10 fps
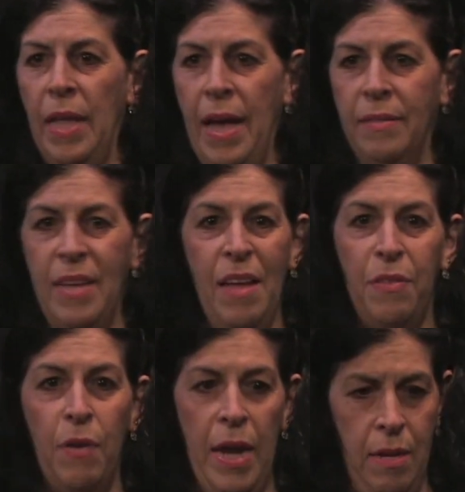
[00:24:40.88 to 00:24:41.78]
class,
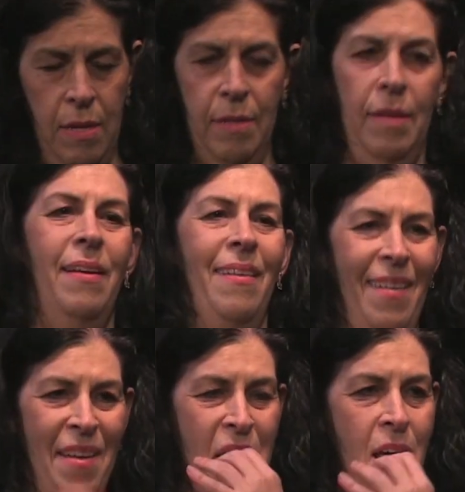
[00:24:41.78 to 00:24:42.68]
8th grade.
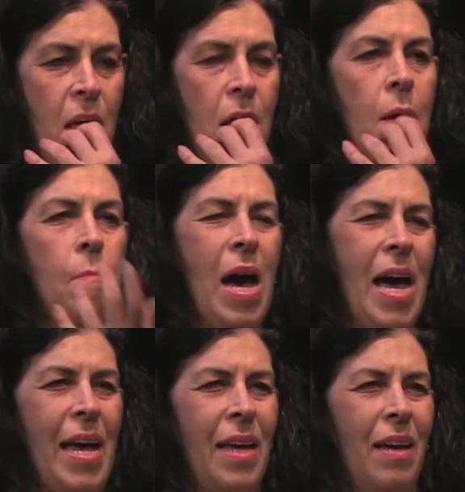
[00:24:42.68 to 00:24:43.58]

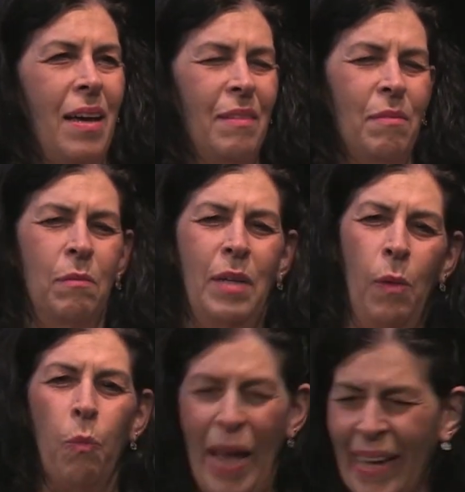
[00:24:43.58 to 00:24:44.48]
My,
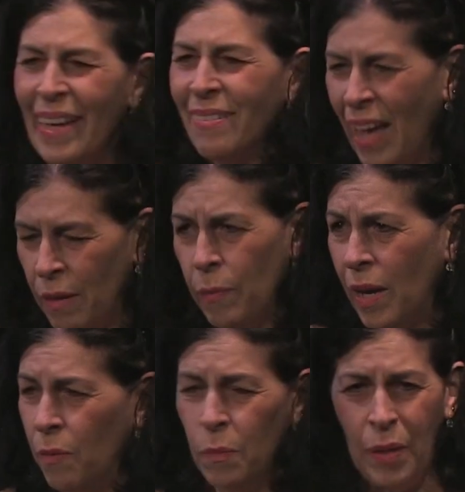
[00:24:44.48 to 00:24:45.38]
waking
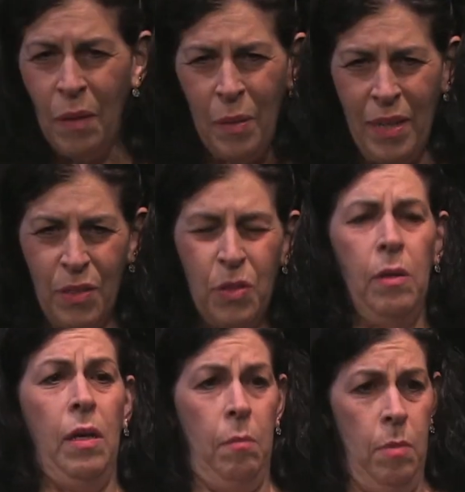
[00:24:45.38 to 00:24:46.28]
nightmare would be a bit
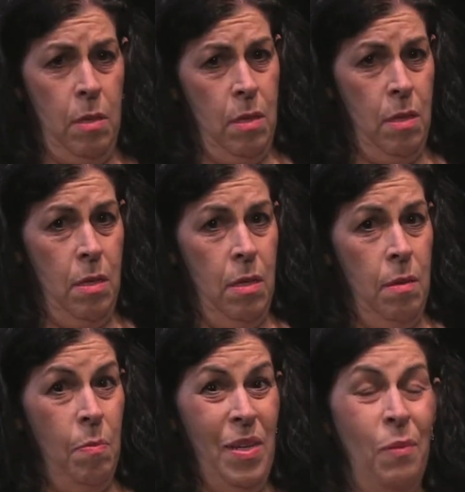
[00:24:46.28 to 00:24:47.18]
extreme,
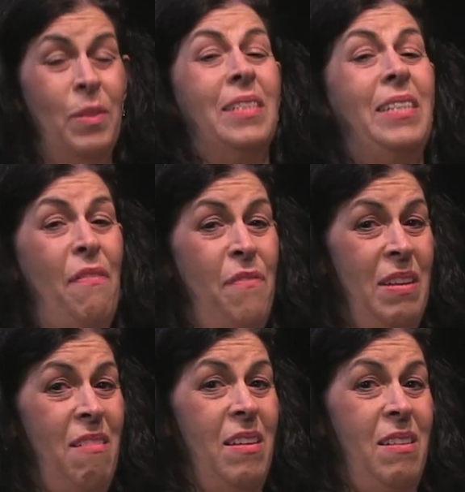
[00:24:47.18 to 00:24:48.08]
but it was
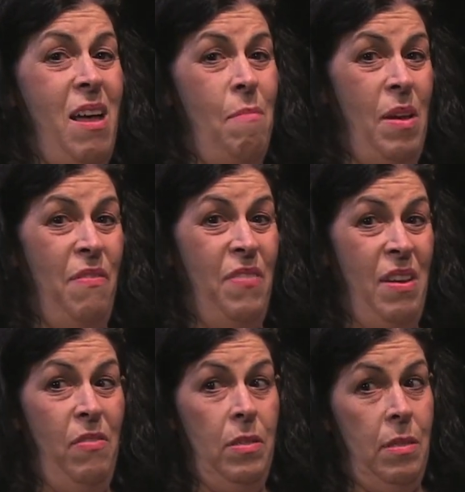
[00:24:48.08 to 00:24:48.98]
definitely not my
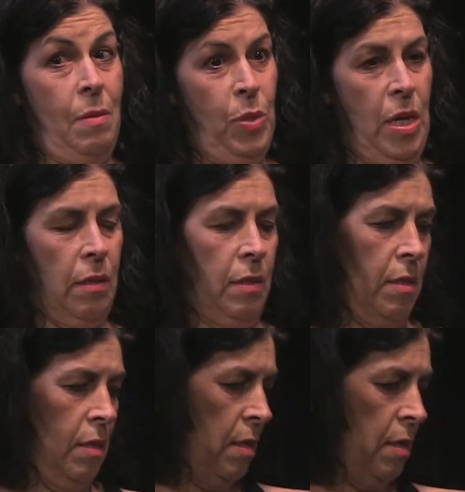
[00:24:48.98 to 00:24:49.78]
favorite subject.